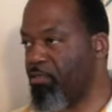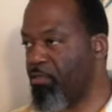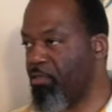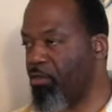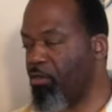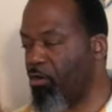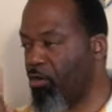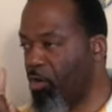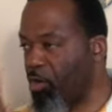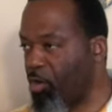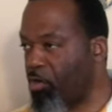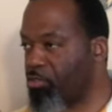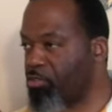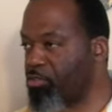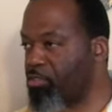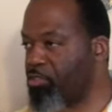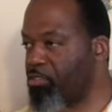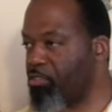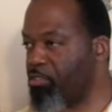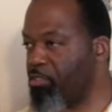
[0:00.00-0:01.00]

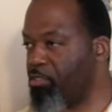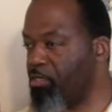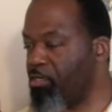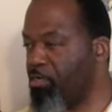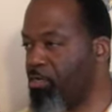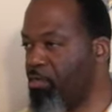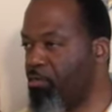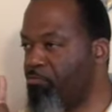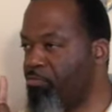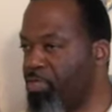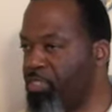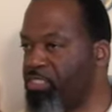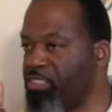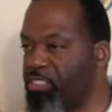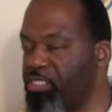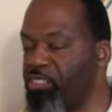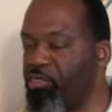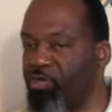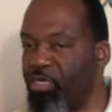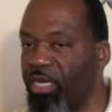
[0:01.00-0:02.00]
Lost but
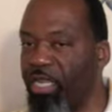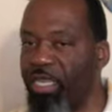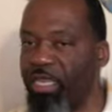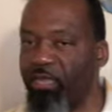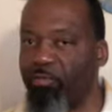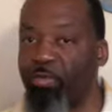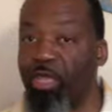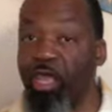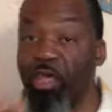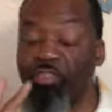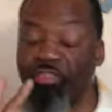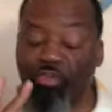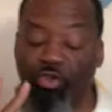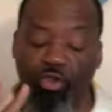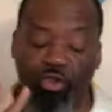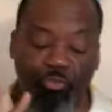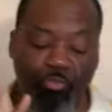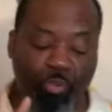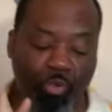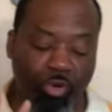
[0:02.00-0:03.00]
still claimed.
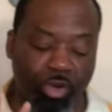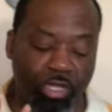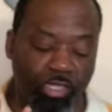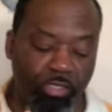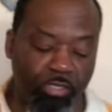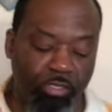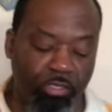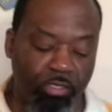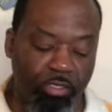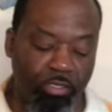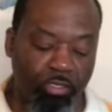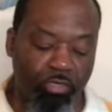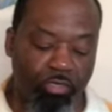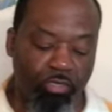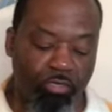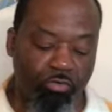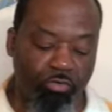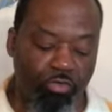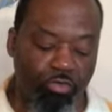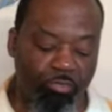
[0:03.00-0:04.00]
3rd point
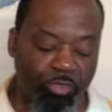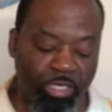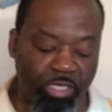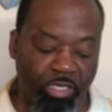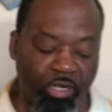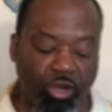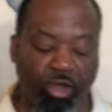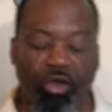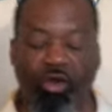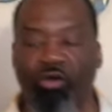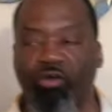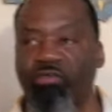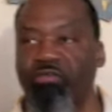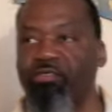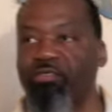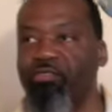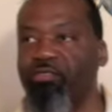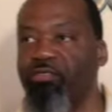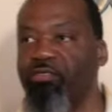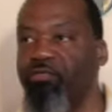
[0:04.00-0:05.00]
would be
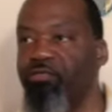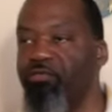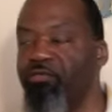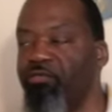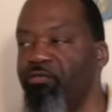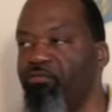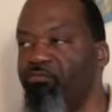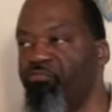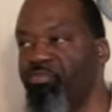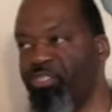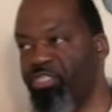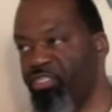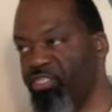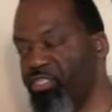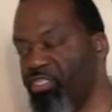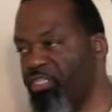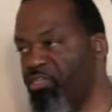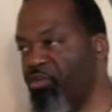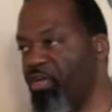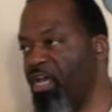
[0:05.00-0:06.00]
lost but you
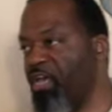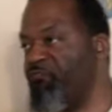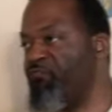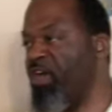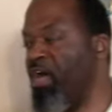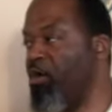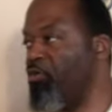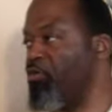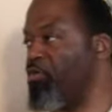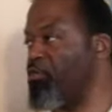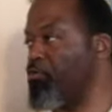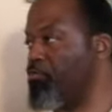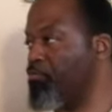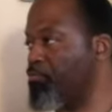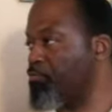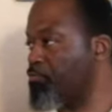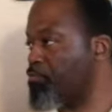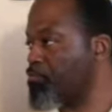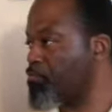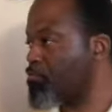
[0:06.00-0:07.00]
still got value.
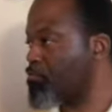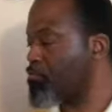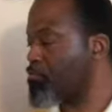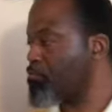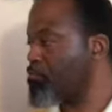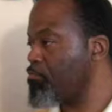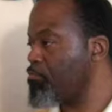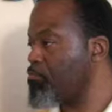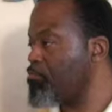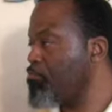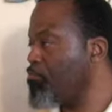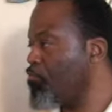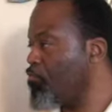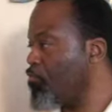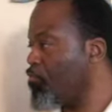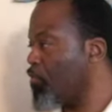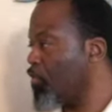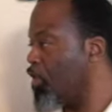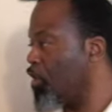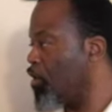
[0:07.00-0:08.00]

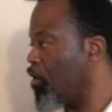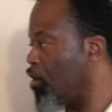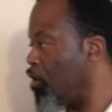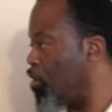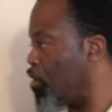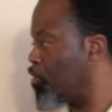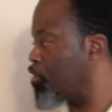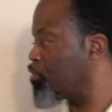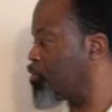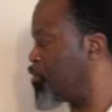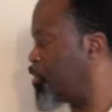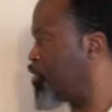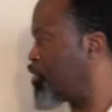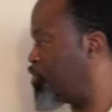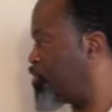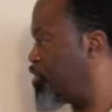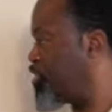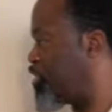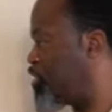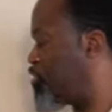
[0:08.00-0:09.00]
Lost but
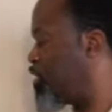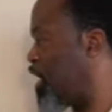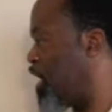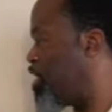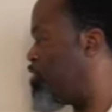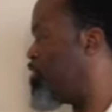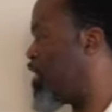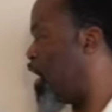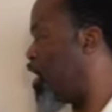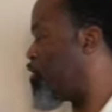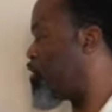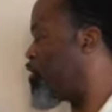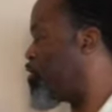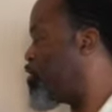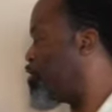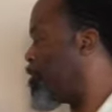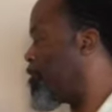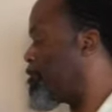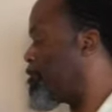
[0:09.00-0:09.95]
you still got value.